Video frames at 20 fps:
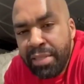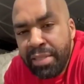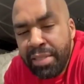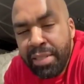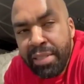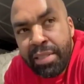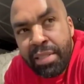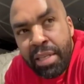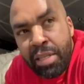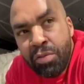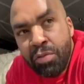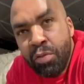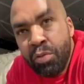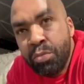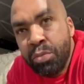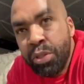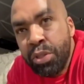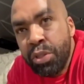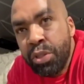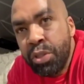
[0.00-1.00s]
and successful
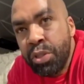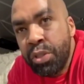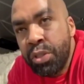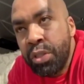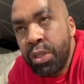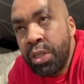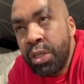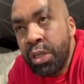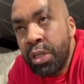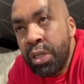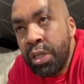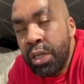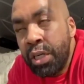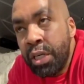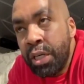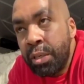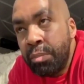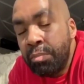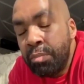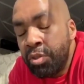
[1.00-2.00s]
because
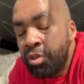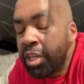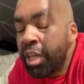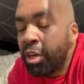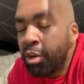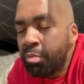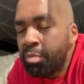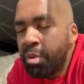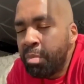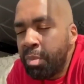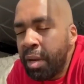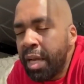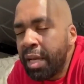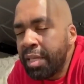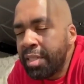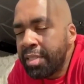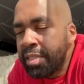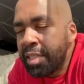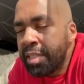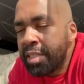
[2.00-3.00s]
you cannot be
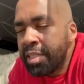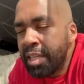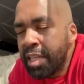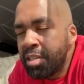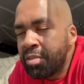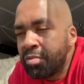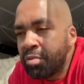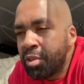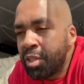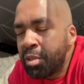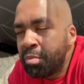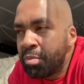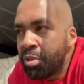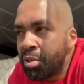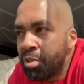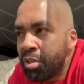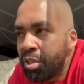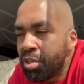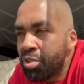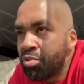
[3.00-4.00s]
black and successful and
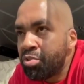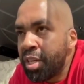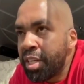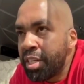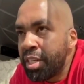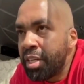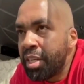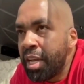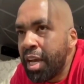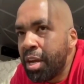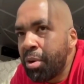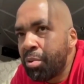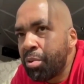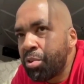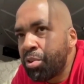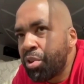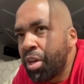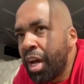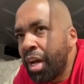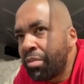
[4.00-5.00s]
be on the straight and
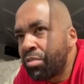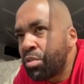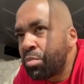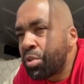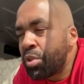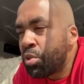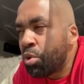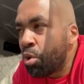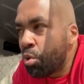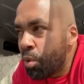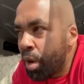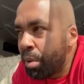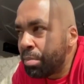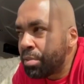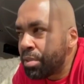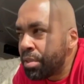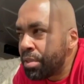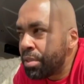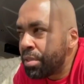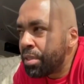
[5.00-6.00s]
narrow. You have to be
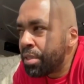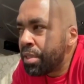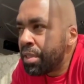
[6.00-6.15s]
corrupt.